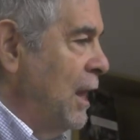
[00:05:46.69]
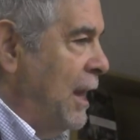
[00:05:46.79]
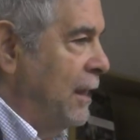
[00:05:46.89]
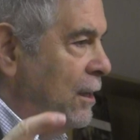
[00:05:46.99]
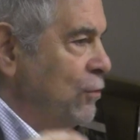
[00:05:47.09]

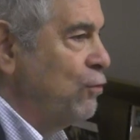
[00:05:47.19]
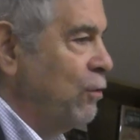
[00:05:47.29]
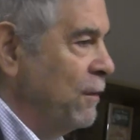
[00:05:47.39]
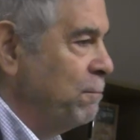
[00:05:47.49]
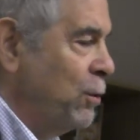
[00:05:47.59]
a
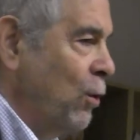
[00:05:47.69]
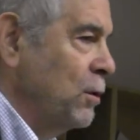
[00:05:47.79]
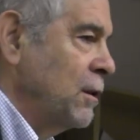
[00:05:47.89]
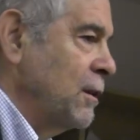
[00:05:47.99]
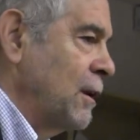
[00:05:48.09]
history of
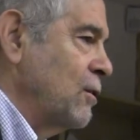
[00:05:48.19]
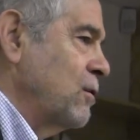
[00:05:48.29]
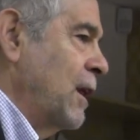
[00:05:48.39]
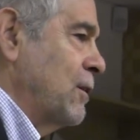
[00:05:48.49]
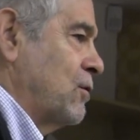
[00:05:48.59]
Poland that
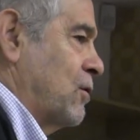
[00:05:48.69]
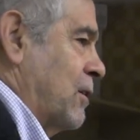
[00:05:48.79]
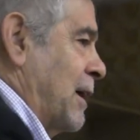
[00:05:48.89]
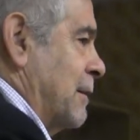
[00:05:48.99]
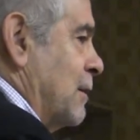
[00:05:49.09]
is less
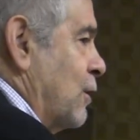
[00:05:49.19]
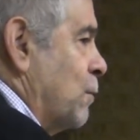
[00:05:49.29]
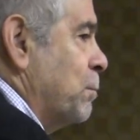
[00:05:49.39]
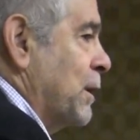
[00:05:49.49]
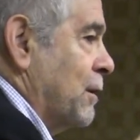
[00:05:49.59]
than the
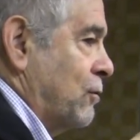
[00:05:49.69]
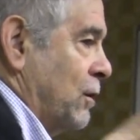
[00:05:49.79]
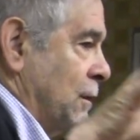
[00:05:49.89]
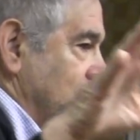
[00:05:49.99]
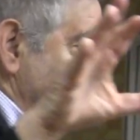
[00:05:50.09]

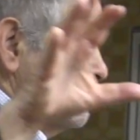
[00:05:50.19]
nobility